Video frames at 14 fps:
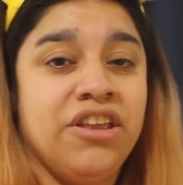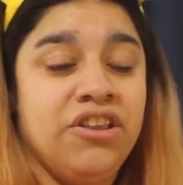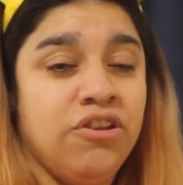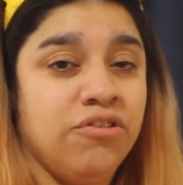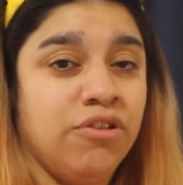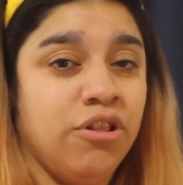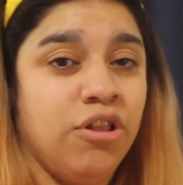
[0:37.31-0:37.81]

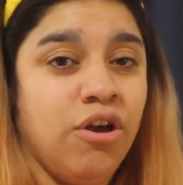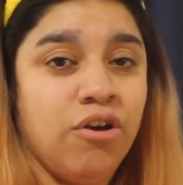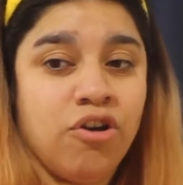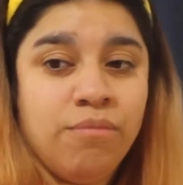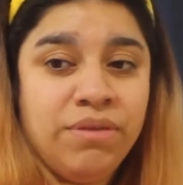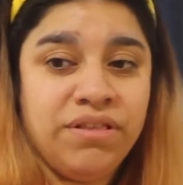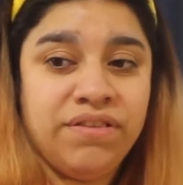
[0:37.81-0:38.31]
use a lot of
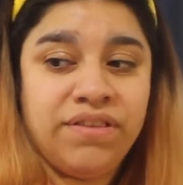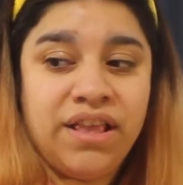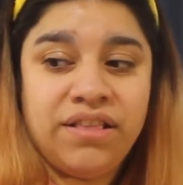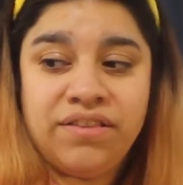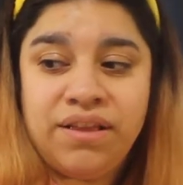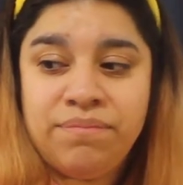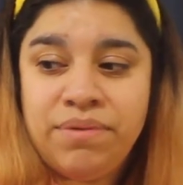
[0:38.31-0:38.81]
comment
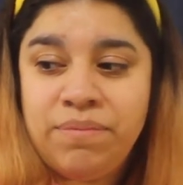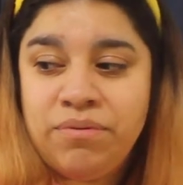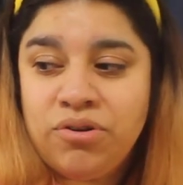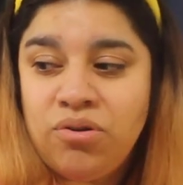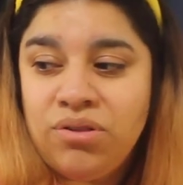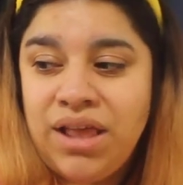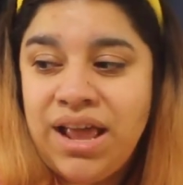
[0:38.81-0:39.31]
since, and people
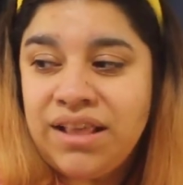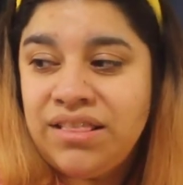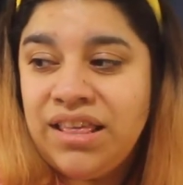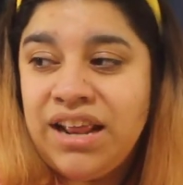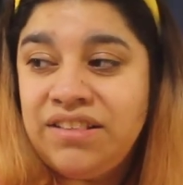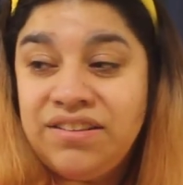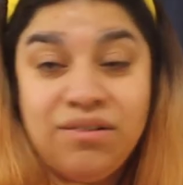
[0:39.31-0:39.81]
don't like
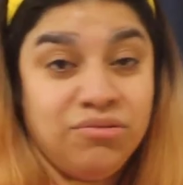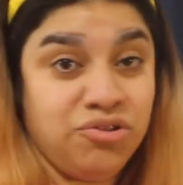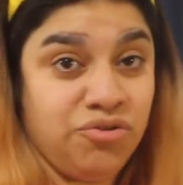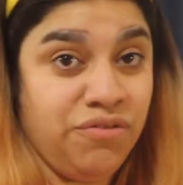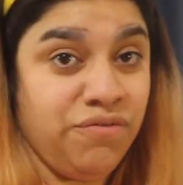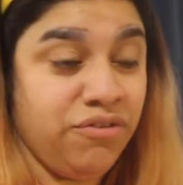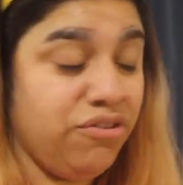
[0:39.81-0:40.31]
that I tell
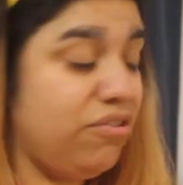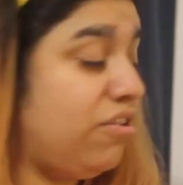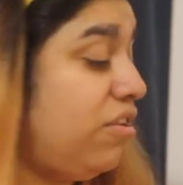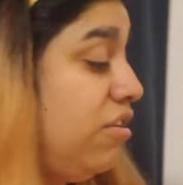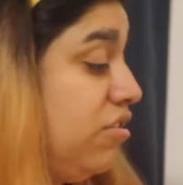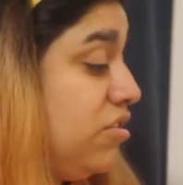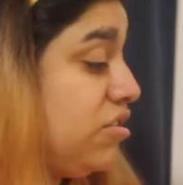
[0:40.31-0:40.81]
truths.
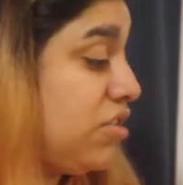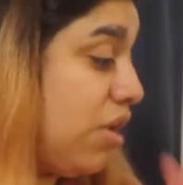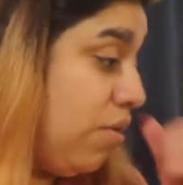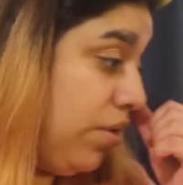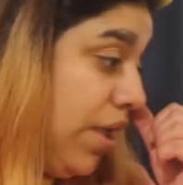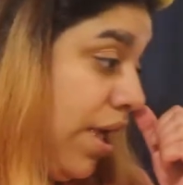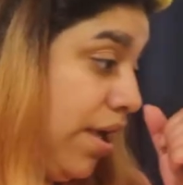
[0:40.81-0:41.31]
So,
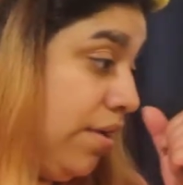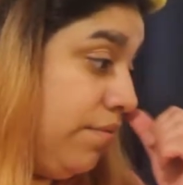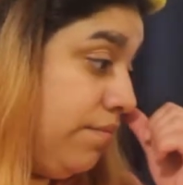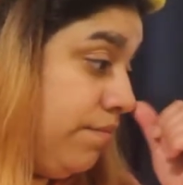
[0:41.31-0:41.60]
yeah.